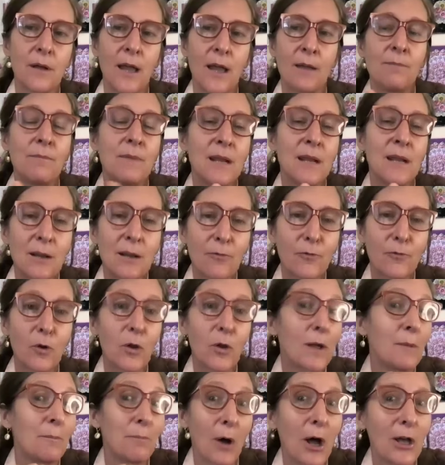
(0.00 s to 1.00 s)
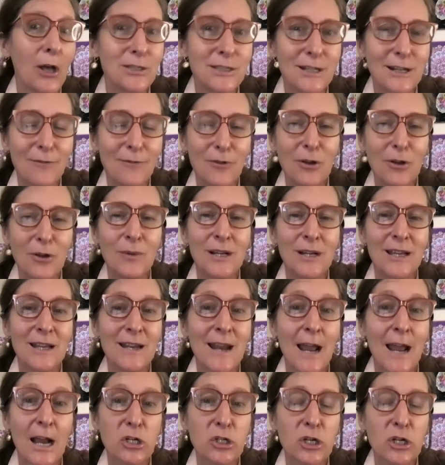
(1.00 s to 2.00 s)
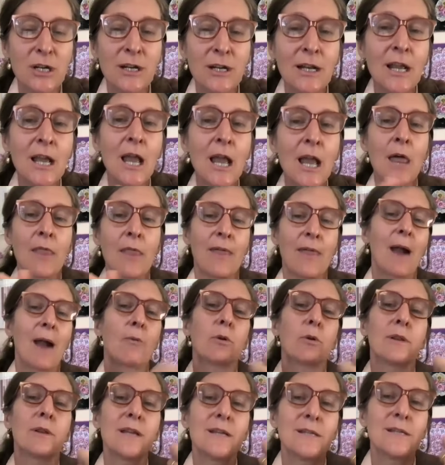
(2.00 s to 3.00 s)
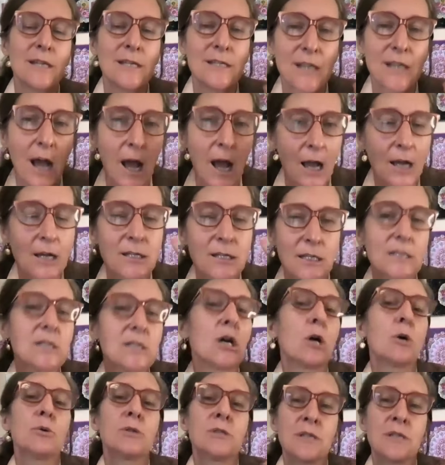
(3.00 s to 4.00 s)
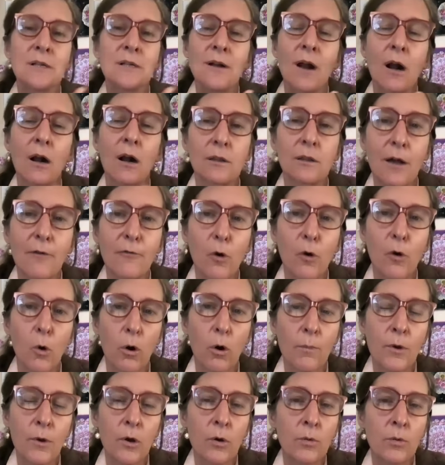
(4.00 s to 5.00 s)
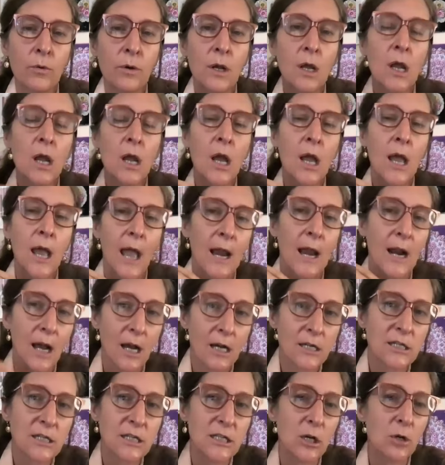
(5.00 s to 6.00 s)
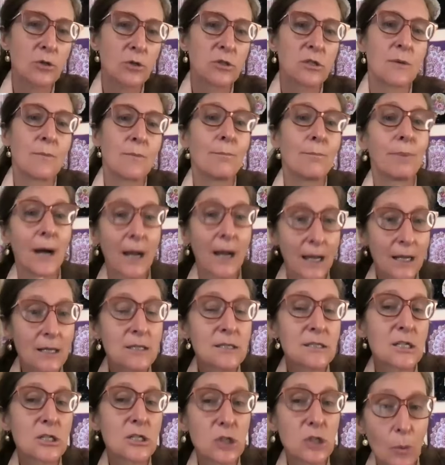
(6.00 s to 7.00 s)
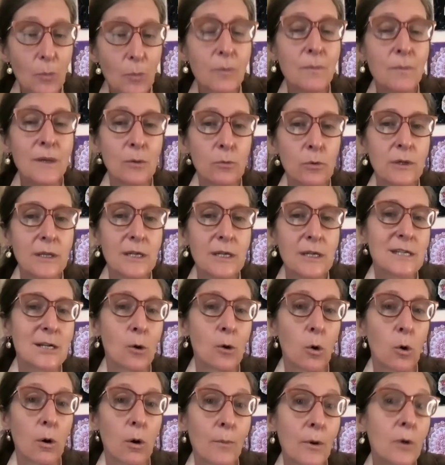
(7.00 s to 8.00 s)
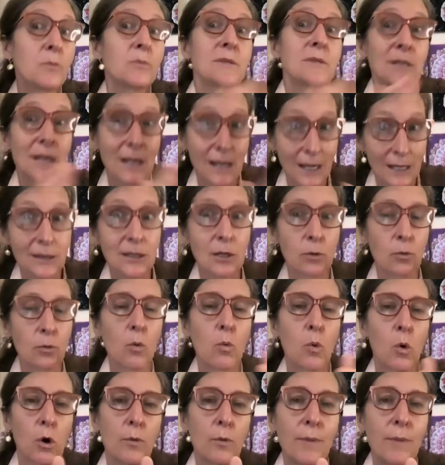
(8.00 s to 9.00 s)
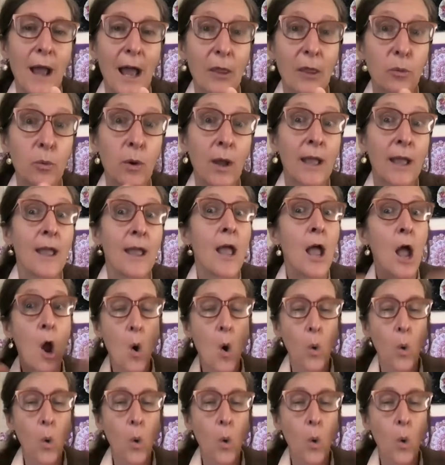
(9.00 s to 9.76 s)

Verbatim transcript: and meaningful and positive human connection, that releases oxytocin, our love hormone, and oxytocin binds to dopamine releasing hormones in the reward pathway.